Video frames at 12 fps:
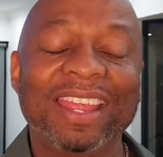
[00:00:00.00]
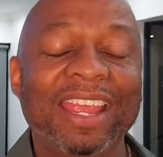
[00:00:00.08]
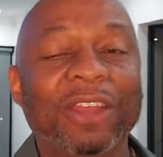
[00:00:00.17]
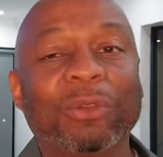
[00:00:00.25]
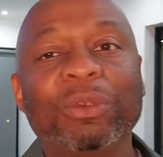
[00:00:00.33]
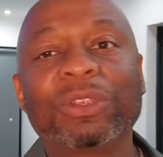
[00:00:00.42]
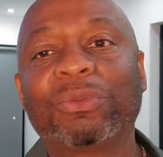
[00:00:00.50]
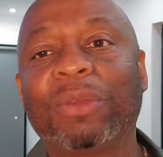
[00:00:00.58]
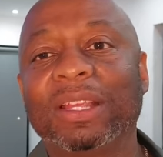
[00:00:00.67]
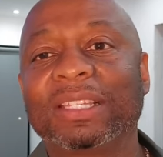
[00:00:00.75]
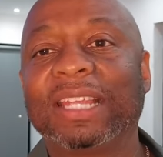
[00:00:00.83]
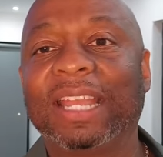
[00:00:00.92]
And the reason why
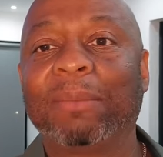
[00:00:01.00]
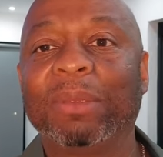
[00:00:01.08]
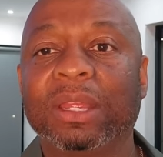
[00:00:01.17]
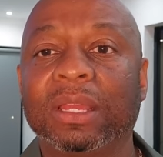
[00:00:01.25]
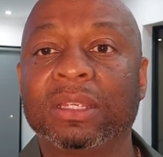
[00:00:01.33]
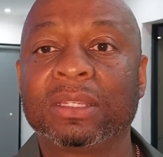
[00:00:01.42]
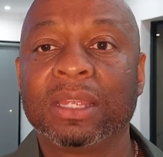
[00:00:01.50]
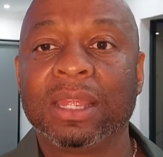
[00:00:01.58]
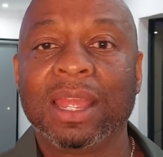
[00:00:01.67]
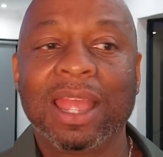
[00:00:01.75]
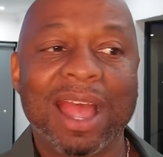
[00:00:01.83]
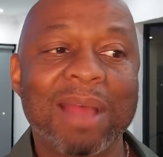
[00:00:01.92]
I say that because
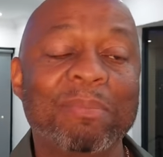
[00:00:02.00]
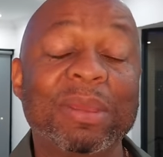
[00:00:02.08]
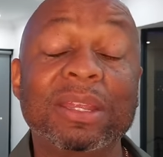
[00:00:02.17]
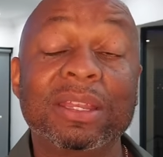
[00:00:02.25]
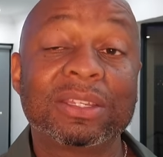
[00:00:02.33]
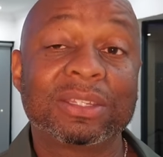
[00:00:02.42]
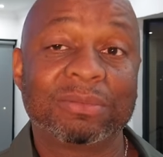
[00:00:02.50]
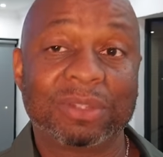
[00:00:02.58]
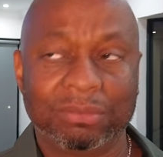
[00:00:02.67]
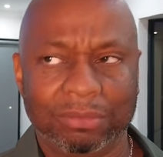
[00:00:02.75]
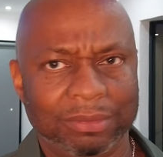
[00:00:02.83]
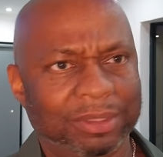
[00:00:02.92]
I've been in a,
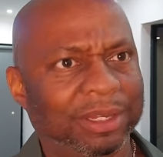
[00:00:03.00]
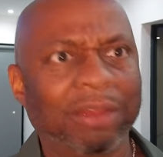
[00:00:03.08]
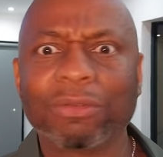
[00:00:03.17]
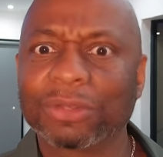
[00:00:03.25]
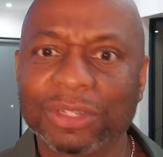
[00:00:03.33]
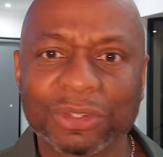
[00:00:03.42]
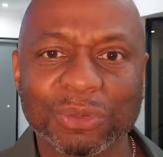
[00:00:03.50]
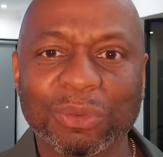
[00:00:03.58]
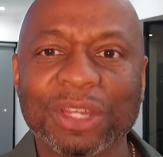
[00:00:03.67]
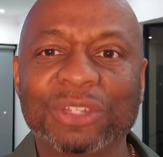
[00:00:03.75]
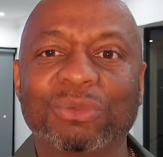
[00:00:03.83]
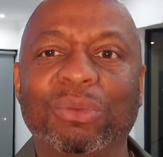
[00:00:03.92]
several
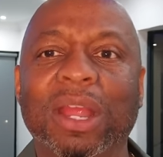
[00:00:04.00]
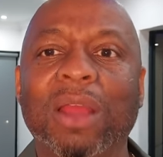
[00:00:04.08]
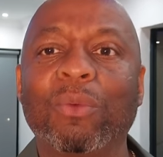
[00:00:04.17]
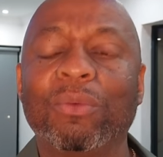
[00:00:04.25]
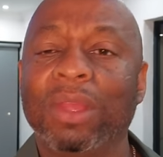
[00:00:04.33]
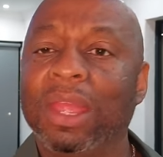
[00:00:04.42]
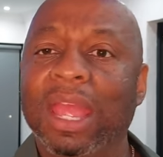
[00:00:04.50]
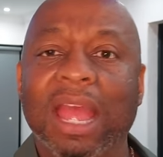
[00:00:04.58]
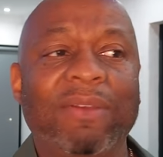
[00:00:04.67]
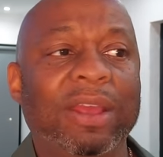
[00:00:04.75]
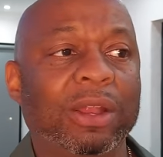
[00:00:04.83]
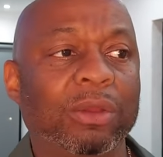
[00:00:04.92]
situations where I,
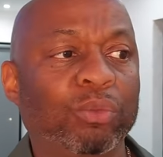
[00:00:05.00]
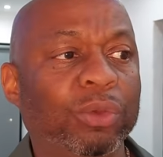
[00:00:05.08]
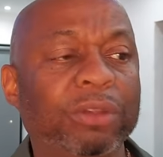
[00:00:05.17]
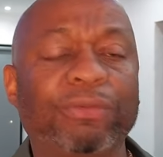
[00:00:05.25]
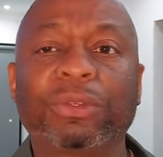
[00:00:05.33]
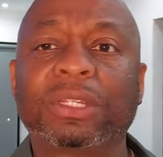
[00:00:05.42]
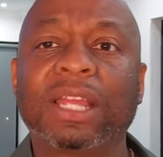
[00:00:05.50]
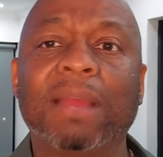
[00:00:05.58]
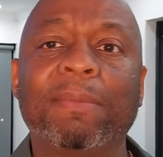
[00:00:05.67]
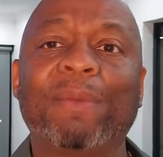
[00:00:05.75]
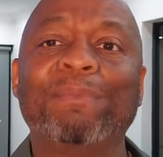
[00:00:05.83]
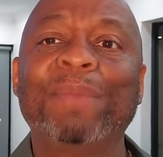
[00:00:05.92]
have had a wonderful time.
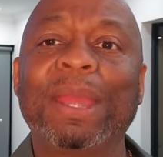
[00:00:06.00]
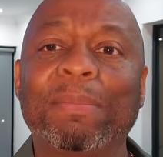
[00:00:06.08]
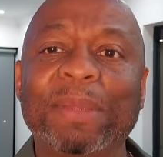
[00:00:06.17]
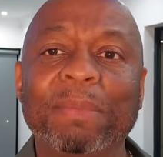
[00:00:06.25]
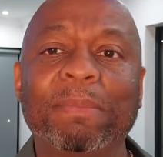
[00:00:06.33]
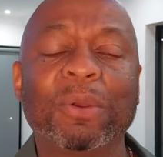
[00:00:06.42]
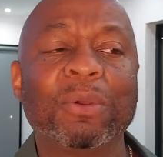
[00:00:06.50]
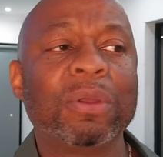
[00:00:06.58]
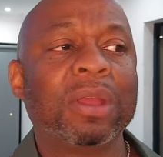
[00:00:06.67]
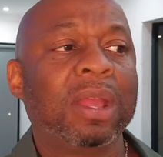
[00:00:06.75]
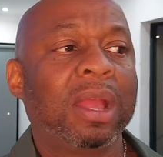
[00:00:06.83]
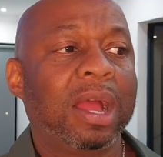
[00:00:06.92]
I've met people.
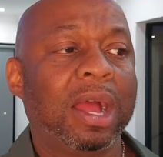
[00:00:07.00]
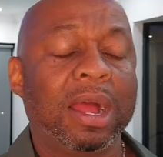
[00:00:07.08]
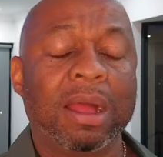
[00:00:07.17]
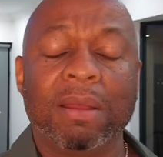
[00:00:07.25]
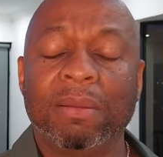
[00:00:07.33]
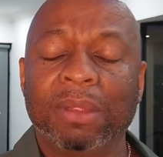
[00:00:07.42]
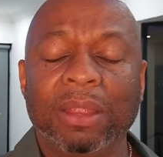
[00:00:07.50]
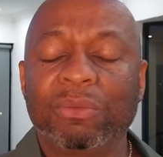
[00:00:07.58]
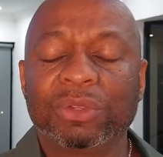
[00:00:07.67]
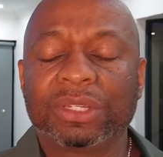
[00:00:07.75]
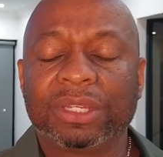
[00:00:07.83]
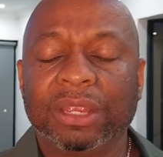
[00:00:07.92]
Uh, it
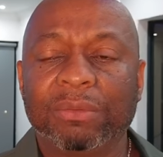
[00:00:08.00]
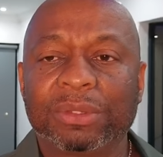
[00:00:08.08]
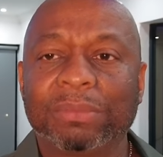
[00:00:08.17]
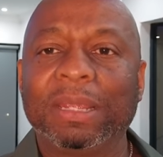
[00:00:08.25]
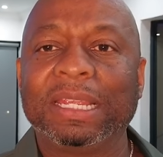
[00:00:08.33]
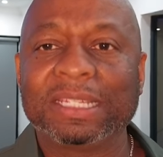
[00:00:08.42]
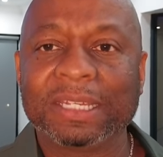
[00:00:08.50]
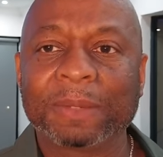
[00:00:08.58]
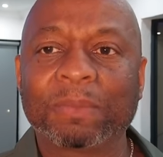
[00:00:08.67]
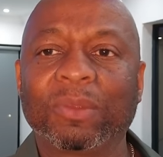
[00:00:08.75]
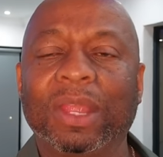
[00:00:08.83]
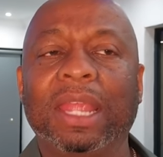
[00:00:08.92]
was it was amazing.
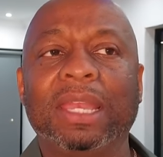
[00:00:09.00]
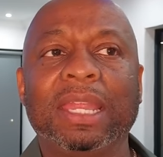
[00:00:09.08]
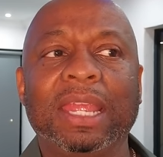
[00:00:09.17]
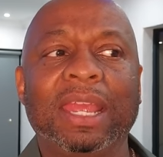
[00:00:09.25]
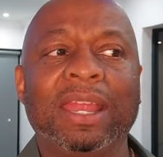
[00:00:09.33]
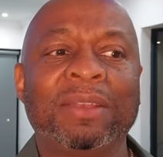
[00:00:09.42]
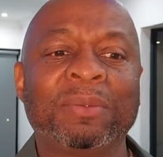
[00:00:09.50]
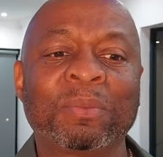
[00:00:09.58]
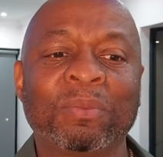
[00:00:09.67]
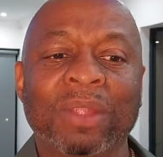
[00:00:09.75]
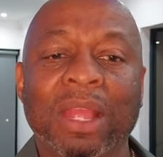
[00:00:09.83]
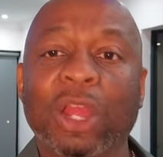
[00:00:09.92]
And then
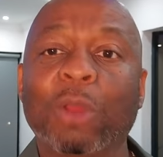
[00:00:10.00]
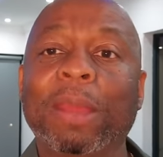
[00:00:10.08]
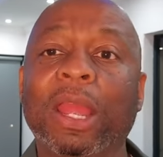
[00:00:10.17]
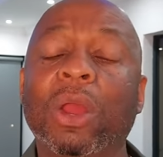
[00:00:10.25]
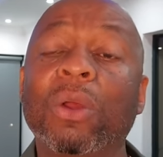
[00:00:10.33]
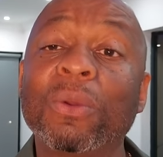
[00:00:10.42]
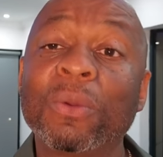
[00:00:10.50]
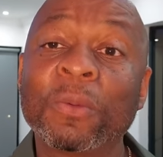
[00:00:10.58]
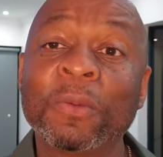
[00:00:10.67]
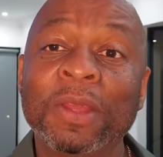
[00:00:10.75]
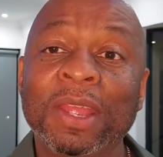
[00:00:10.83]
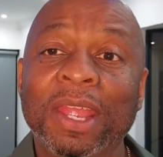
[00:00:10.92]
I go back
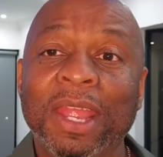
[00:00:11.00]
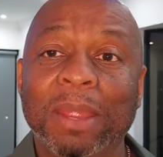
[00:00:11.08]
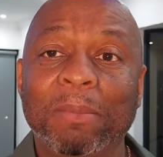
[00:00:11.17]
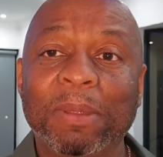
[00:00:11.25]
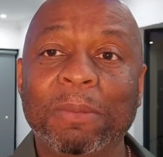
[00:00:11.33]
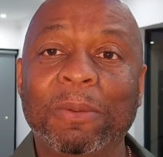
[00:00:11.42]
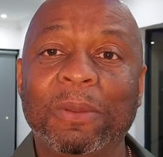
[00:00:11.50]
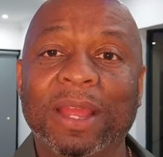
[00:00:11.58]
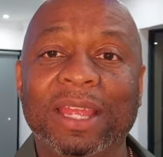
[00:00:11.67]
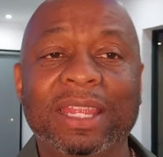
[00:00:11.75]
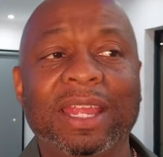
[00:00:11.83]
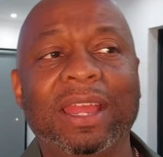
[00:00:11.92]
home and people are
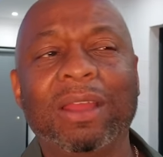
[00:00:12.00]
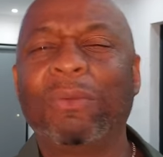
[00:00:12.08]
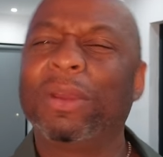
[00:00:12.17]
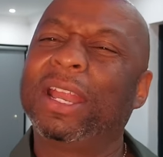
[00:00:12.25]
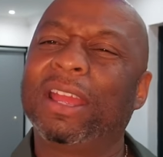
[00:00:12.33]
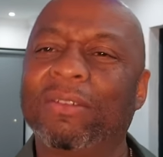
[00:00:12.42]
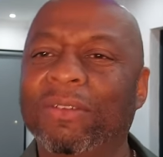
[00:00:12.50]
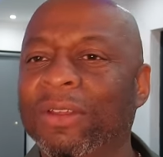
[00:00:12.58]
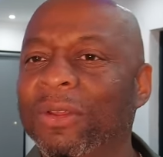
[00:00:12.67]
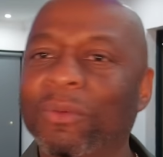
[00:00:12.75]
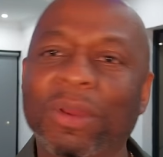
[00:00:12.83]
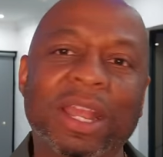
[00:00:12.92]
like, yeah, whatever,
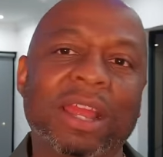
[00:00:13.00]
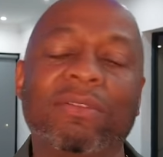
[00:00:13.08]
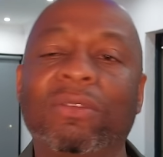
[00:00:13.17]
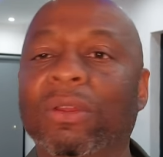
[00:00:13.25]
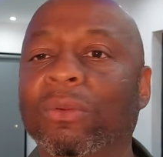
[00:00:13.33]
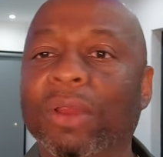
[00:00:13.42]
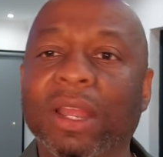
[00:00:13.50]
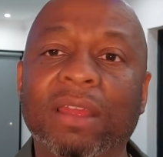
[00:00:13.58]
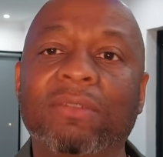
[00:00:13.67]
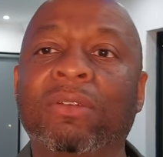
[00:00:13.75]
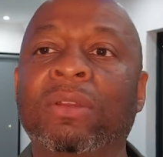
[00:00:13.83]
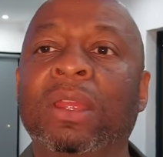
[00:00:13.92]
whatever,
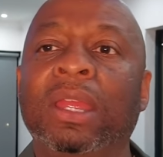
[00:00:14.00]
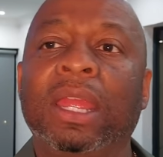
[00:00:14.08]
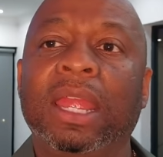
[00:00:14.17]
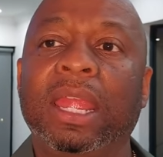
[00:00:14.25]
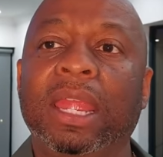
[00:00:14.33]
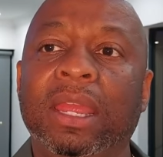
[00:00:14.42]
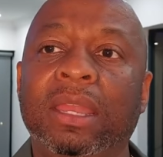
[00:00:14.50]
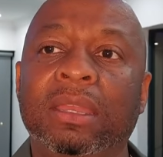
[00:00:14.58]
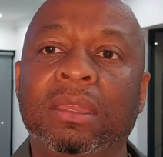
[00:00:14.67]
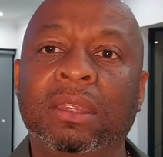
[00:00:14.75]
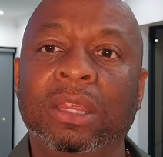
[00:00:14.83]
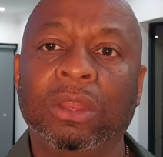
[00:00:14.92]
whatever.
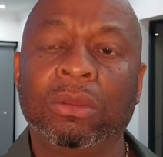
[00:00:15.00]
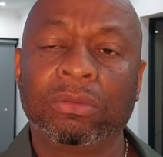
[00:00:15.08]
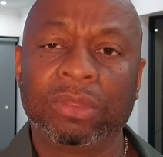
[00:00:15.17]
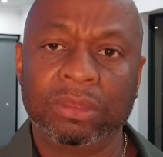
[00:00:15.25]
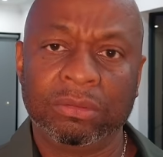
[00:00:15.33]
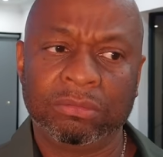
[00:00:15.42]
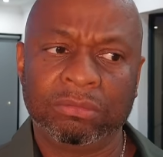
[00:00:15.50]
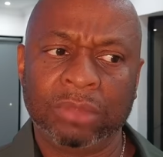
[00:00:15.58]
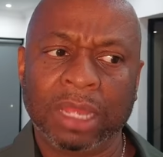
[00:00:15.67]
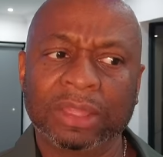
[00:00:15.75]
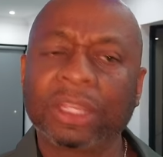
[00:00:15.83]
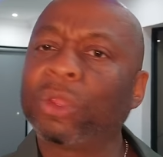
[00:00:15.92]
And you know,
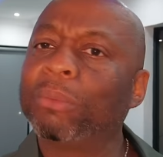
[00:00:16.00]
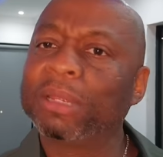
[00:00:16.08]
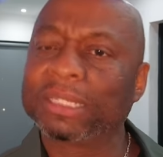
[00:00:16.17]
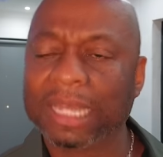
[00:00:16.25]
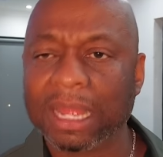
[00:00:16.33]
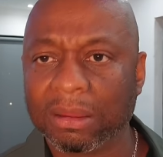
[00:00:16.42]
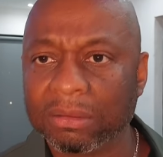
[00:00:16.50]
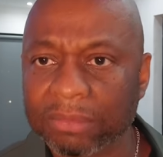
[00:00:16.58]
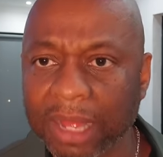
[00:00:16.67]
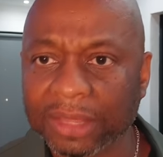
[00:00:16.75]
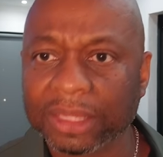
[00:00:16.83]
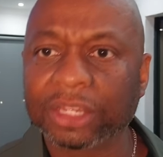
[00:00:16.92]
I think you're missing out.
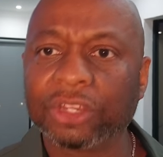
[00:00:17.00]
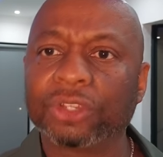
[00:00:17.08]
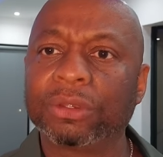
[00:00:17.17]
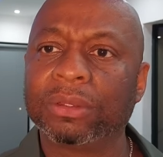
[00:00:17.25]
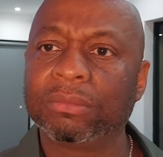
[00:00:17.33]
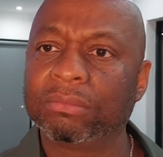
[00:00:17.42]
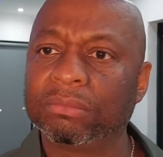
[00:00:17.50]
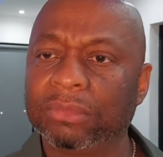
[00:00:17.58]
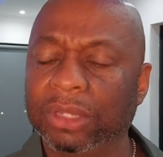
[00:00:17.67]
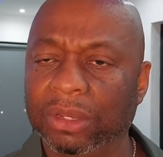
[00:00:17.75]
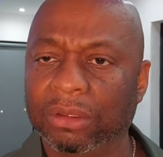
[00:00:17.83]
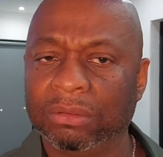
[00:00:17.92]
I think you should
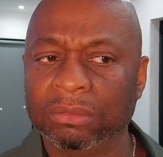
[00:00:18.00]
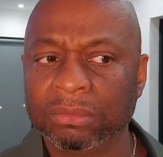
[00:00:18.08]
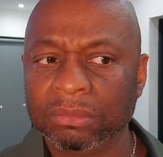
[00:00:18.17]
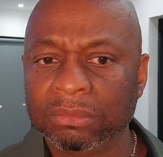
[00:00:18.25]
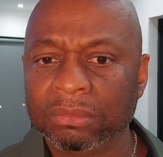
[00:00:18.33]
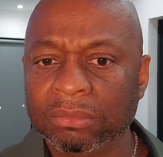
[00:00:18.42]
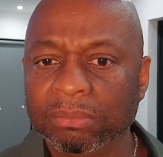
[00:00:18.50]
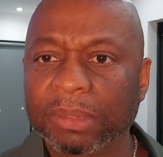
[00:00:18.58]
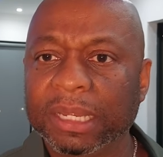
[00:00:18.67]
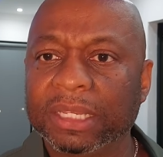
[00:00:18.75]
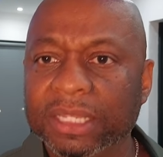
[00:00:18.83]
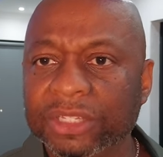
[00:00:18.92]
you know
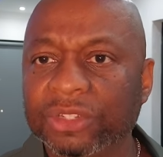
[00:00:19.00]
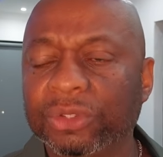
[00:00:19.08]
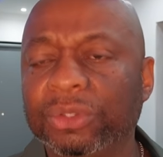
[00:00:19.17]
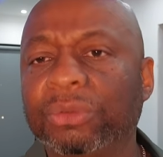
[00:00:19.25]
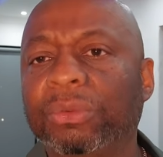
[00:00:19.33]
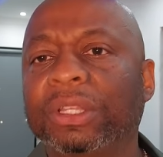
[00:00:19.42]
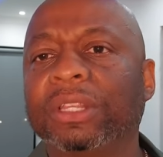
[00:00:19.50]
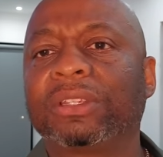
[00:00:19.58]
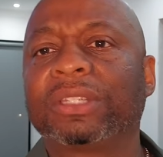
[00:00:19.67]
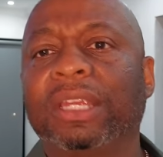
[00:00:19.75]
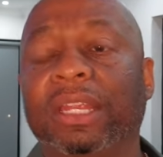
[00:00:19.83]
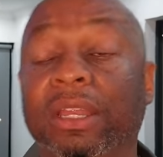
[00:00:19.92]
pay attention to what they're
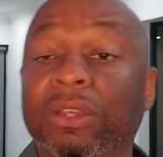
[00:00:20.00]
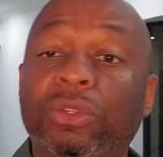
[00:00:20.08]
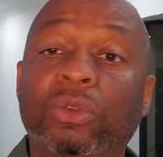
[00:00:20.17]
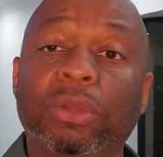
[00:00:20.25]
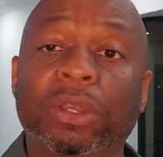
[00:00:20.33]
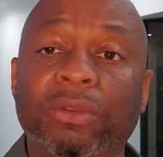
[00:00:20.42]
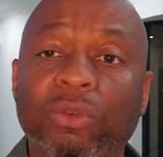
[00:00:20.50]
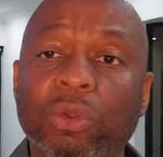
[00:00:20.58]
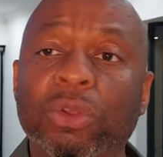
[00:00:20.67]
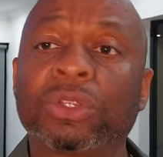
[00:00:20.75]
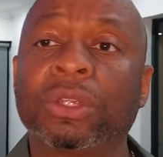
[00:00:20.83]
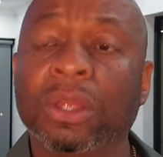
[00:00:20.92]
saying. And and of
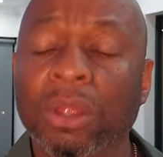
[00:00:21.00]
course,